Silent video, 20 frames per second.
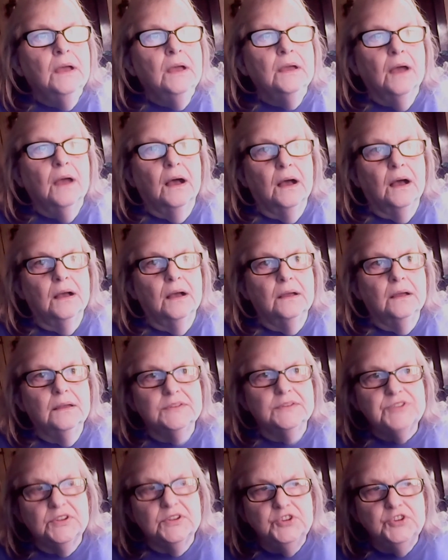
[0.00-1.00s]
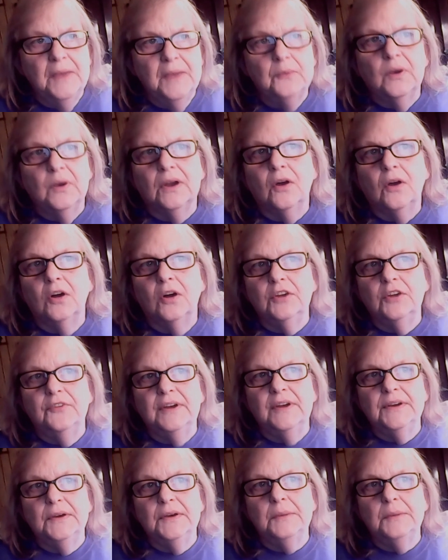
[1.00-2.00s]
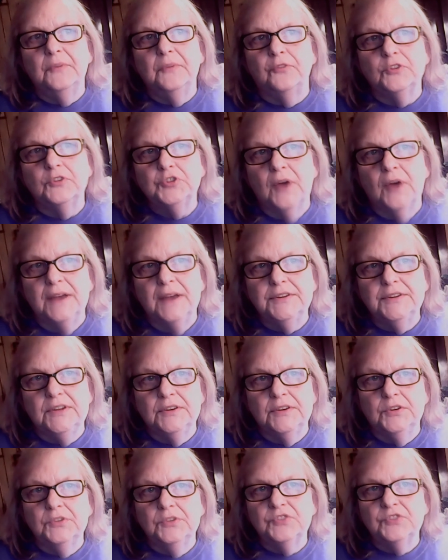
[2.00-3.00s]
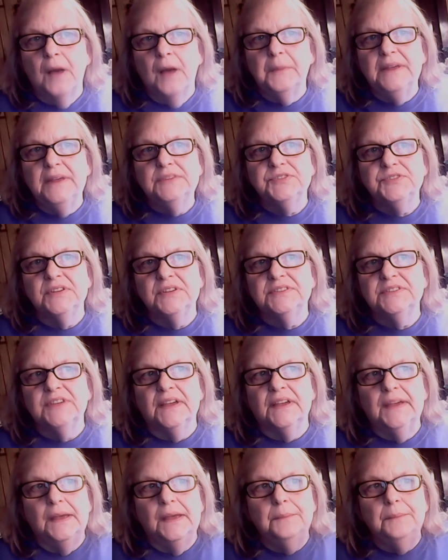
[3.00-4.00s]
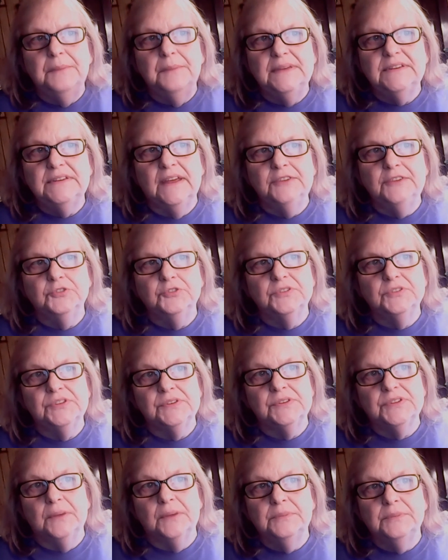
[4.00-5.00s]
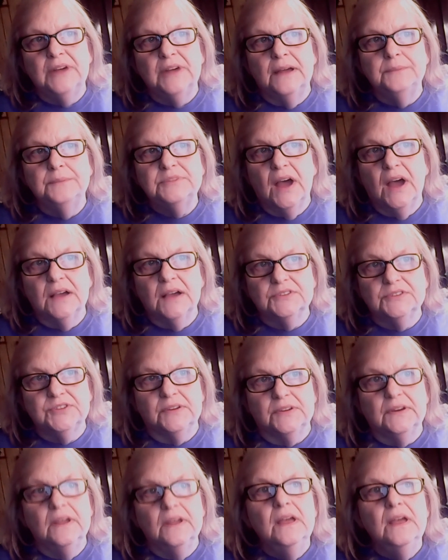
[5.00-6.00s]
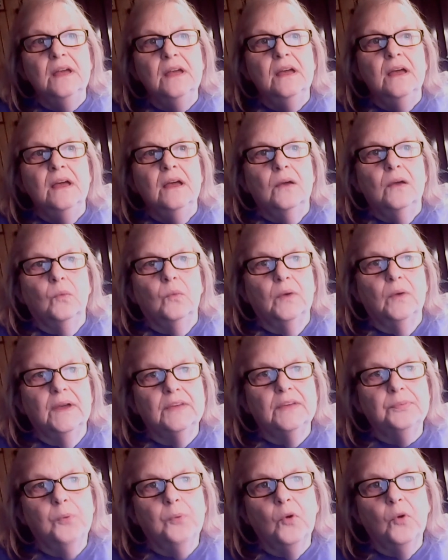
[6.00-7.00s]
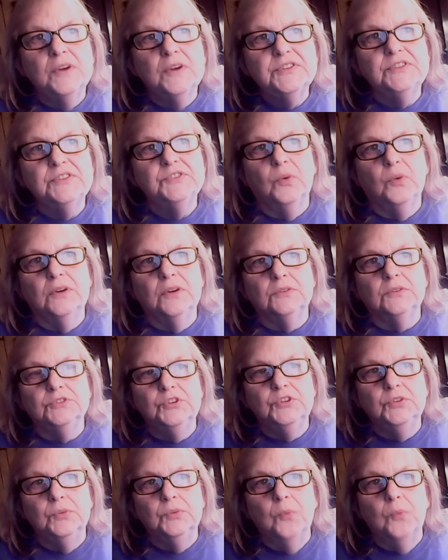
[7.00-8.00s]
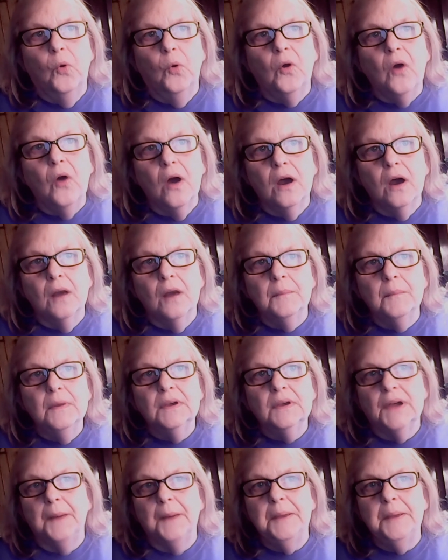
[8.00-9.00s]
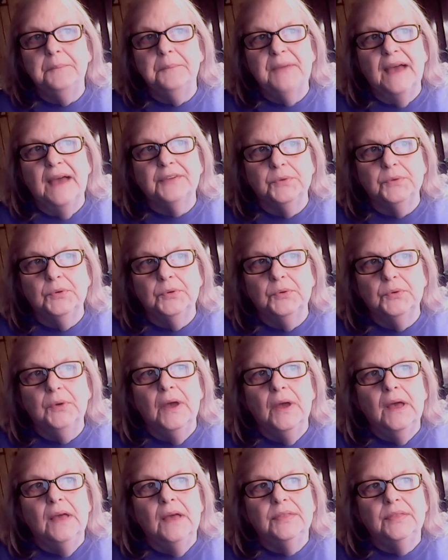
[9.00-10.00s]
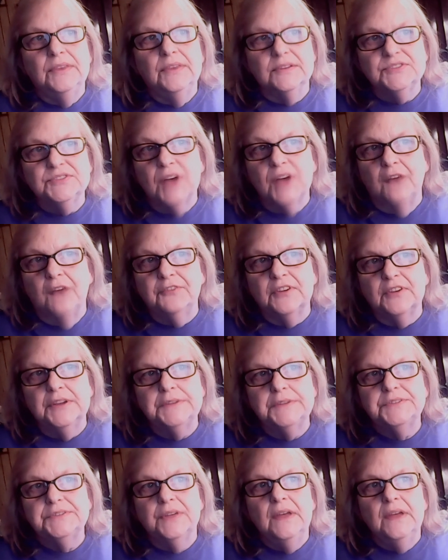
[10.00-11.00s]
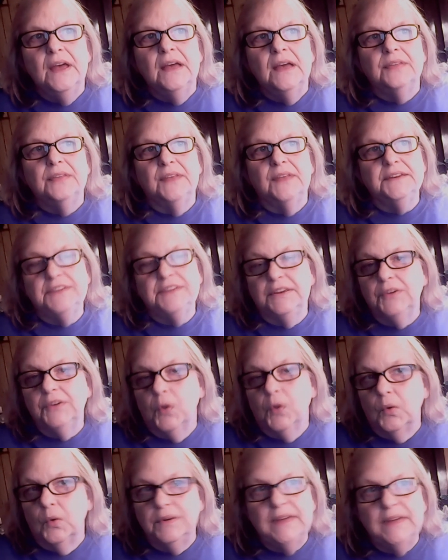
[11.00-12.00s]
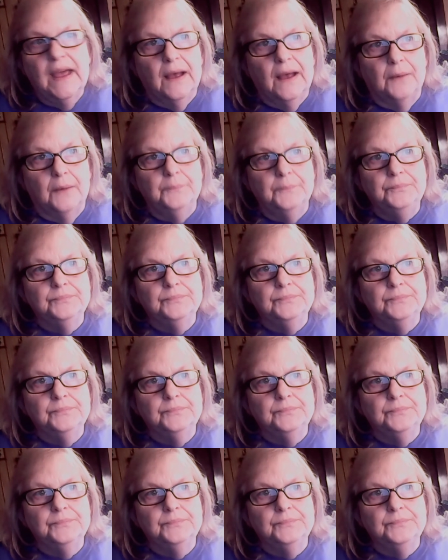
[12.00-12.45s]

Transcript: Uh, it says you may want to call your veterinarian before trying to induce vomiting since it can be dangerous and sometimes toxic. With poisons will do more harm coming back through the esophagus than it did going down.